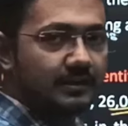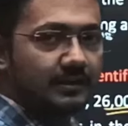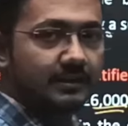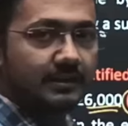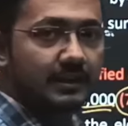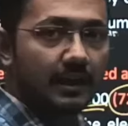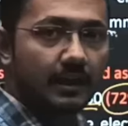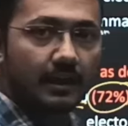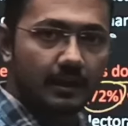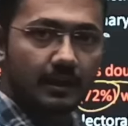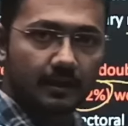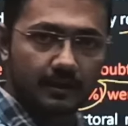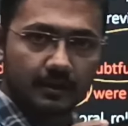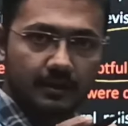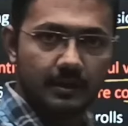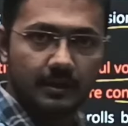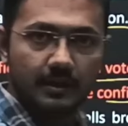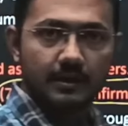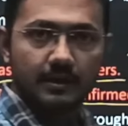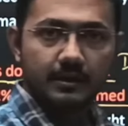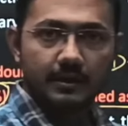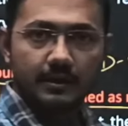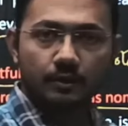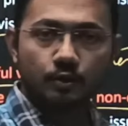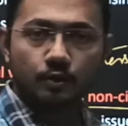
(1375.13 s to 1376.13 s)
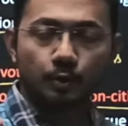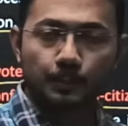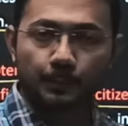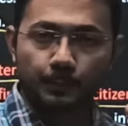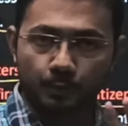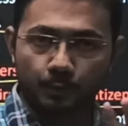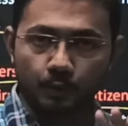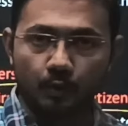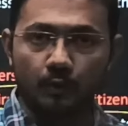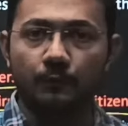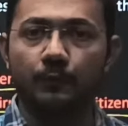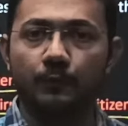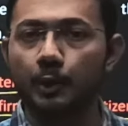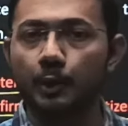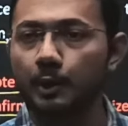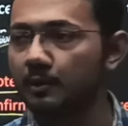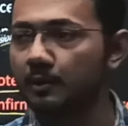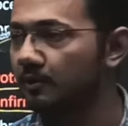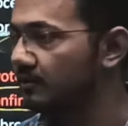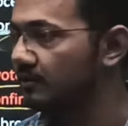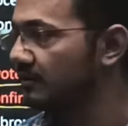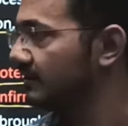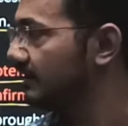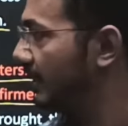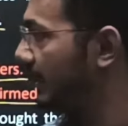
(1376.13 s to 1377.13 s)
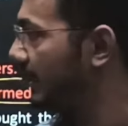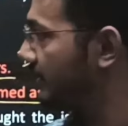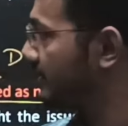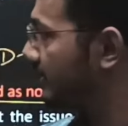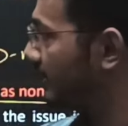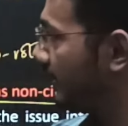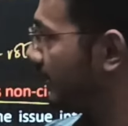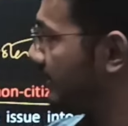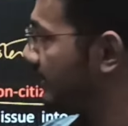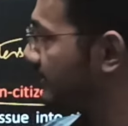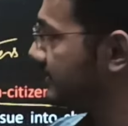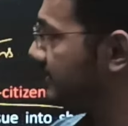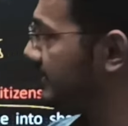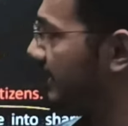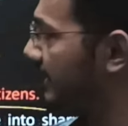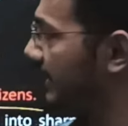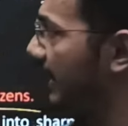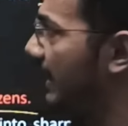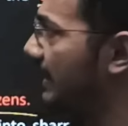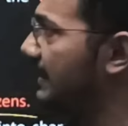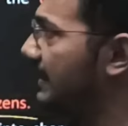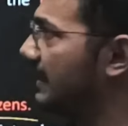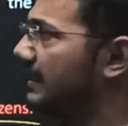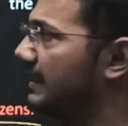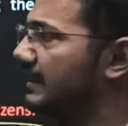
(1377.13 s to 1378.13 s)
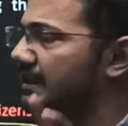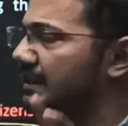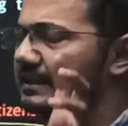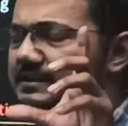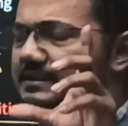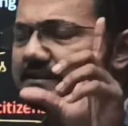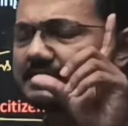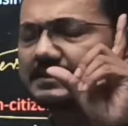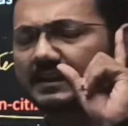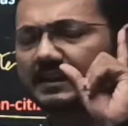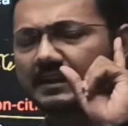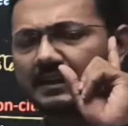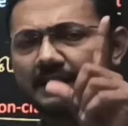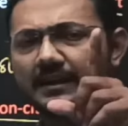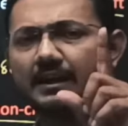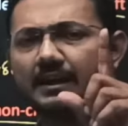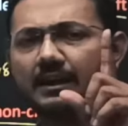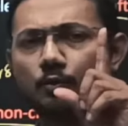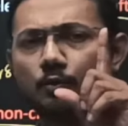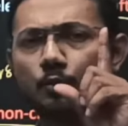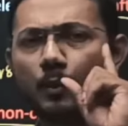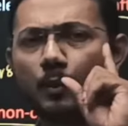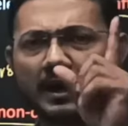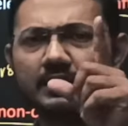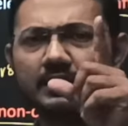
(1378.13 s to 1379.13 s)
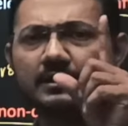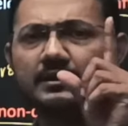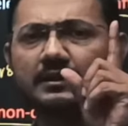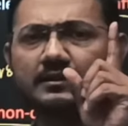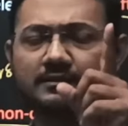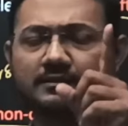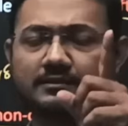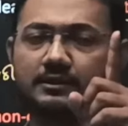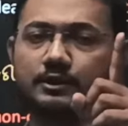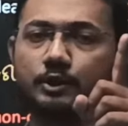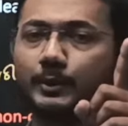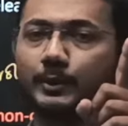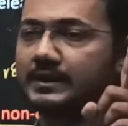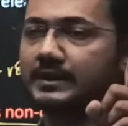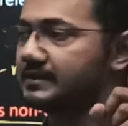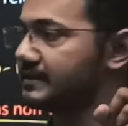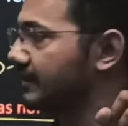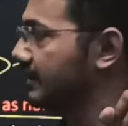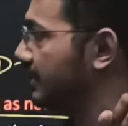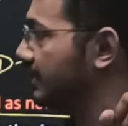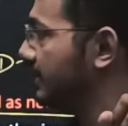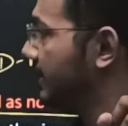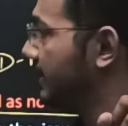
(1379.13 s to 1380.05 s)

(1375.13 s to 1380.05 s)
jete itu proof hoi gol that at a, in a single one constituency